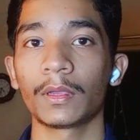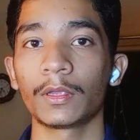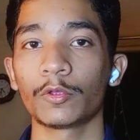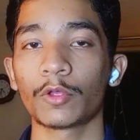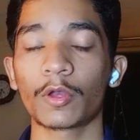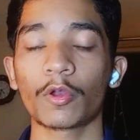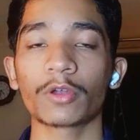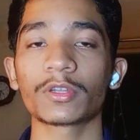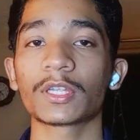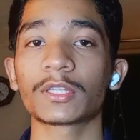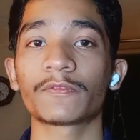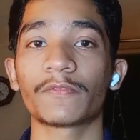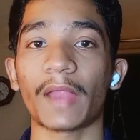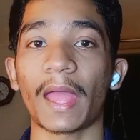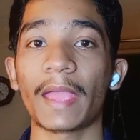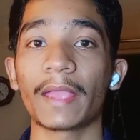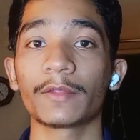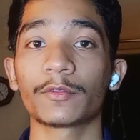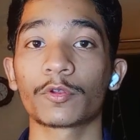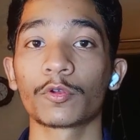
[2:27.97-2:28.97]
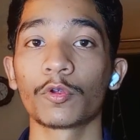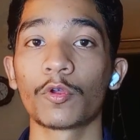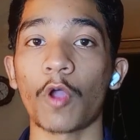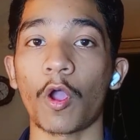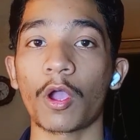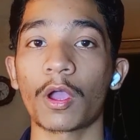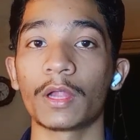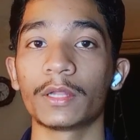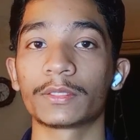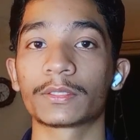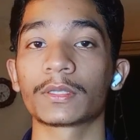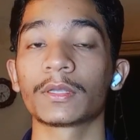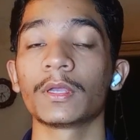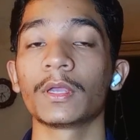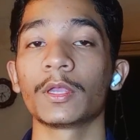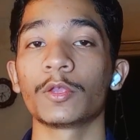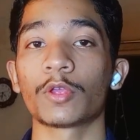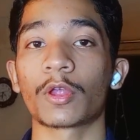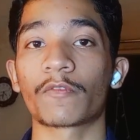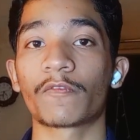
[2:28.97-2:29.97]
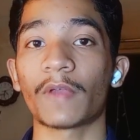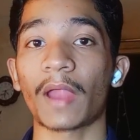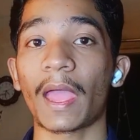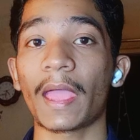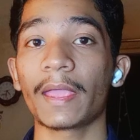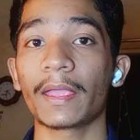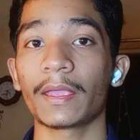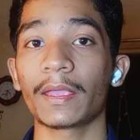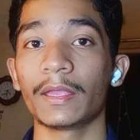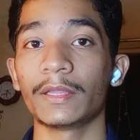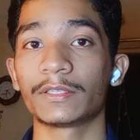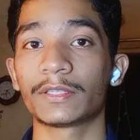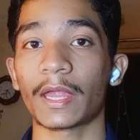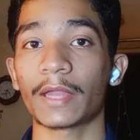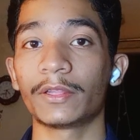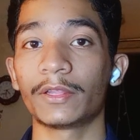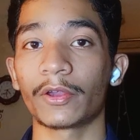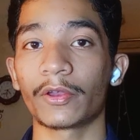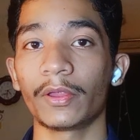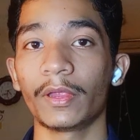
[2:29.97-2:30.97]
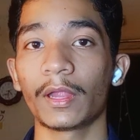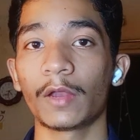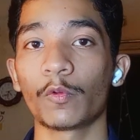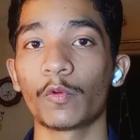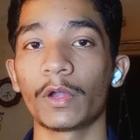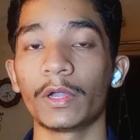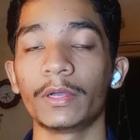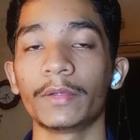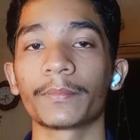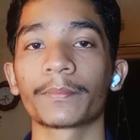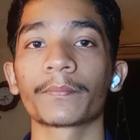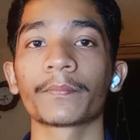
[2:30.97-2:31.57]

You're not just flying through goggles, they're flying inside the real world.